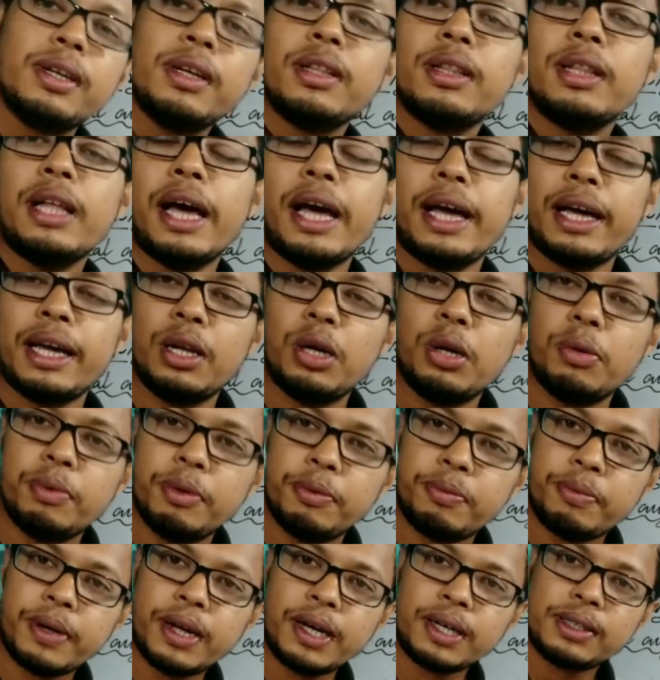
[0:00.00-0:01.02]
the angle of
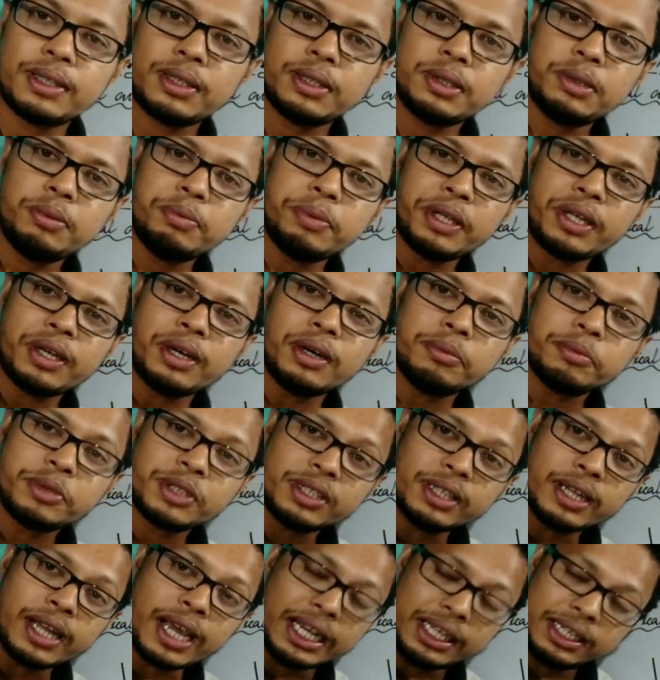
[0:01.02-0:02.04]
refraction
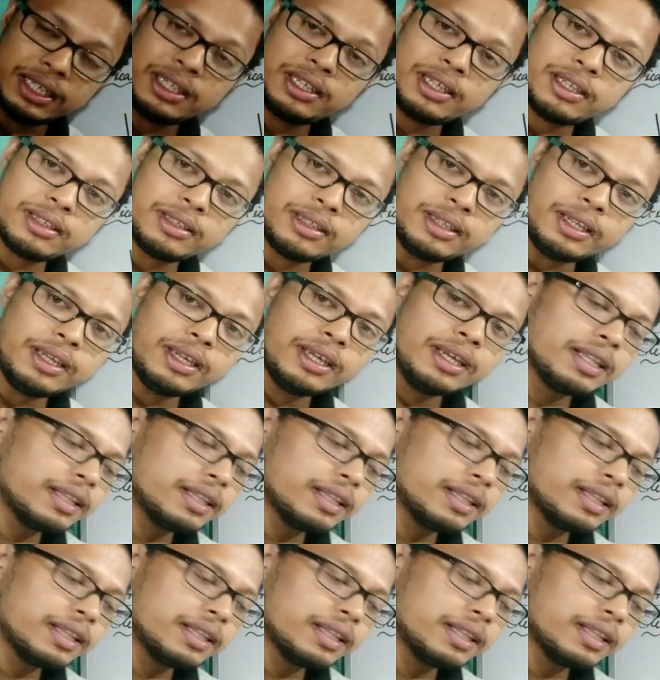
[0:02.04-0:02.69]
becomes 90 degree.